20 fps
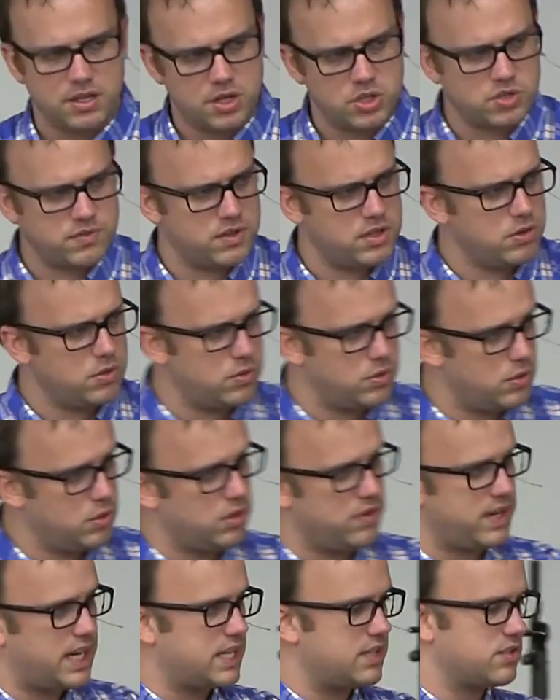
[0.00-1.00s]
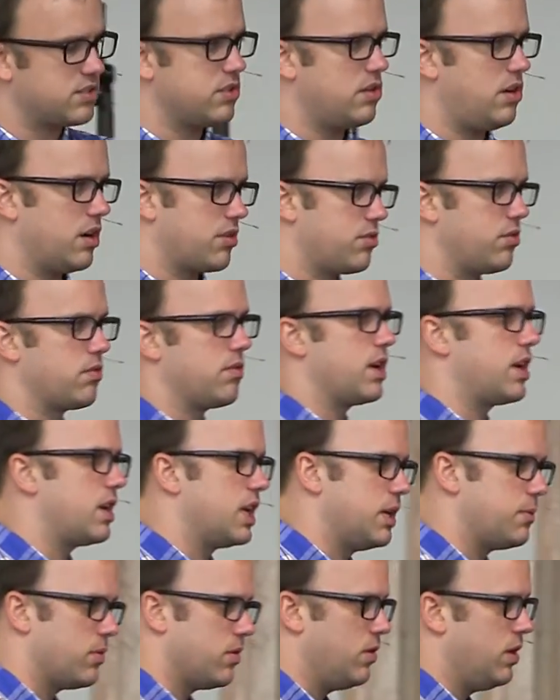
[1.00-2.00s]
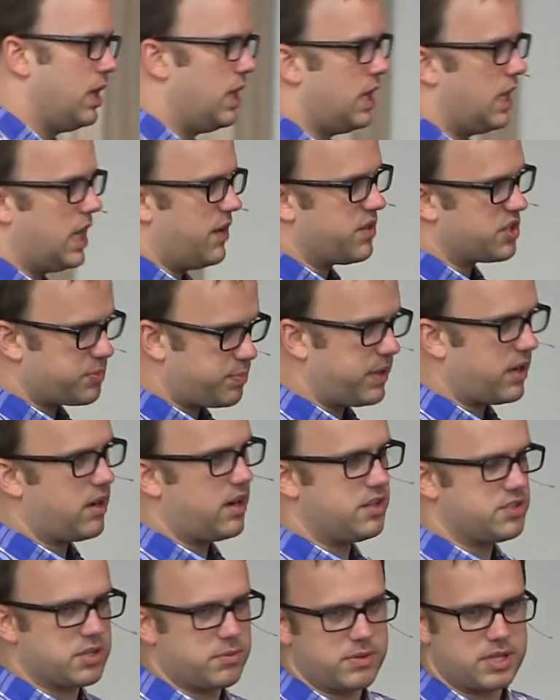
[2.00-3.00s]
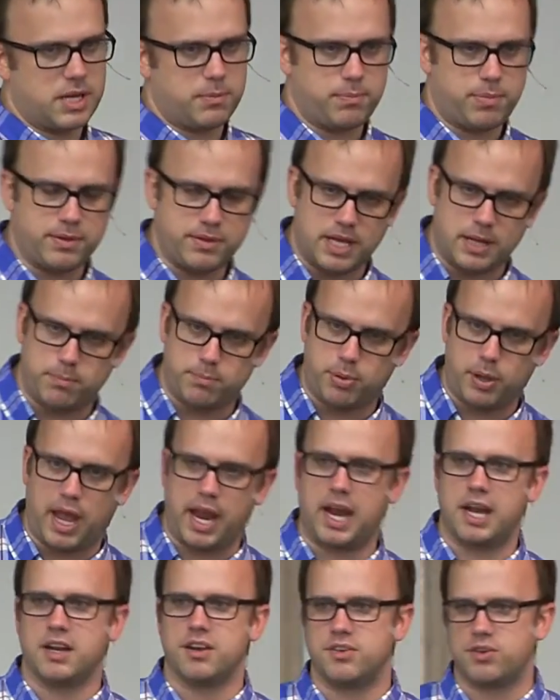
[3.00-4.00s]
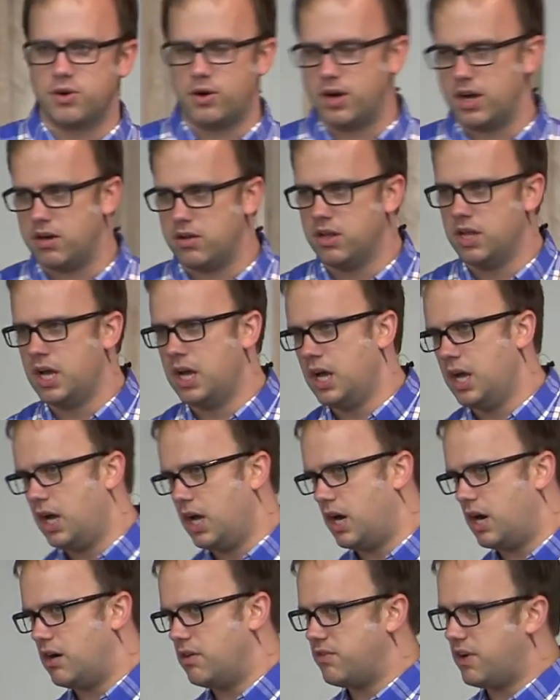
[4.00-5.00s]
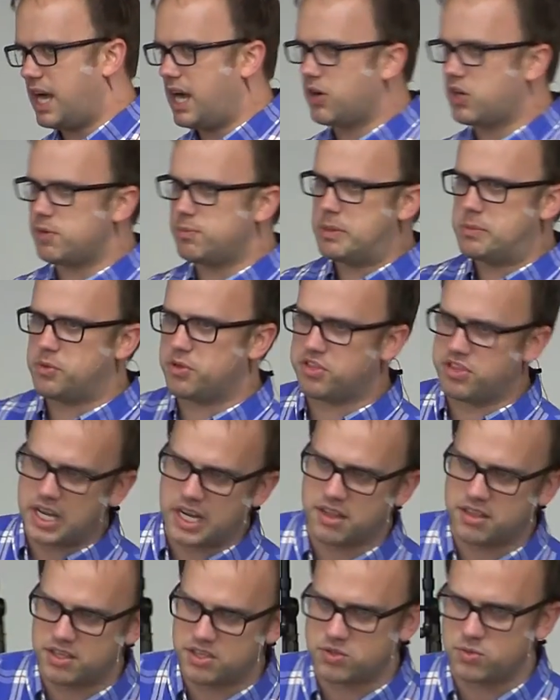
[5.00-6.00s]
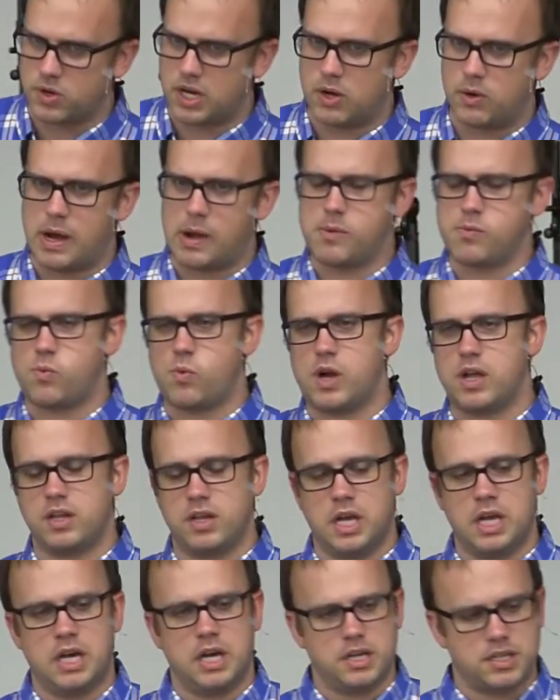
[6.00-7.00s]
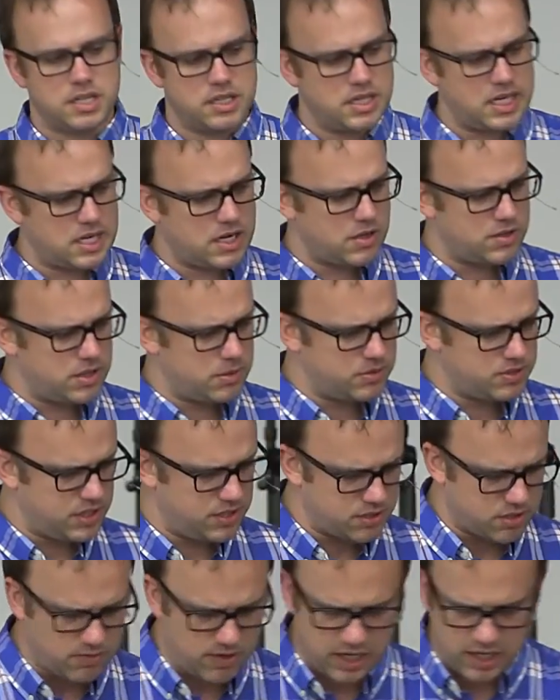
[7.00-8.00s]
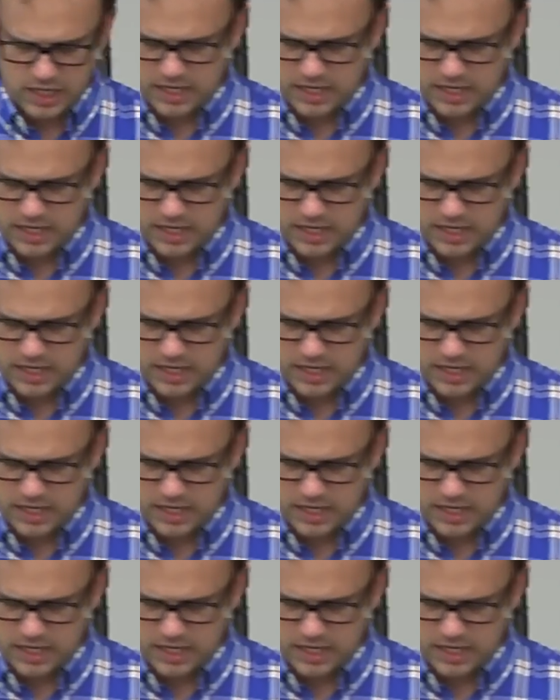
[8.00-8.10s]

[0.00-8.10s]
Those of you who have had to slog through Greek and Hebrew have experienced some of that pain and toil of how could people think this way? Why, did they know that it was easy to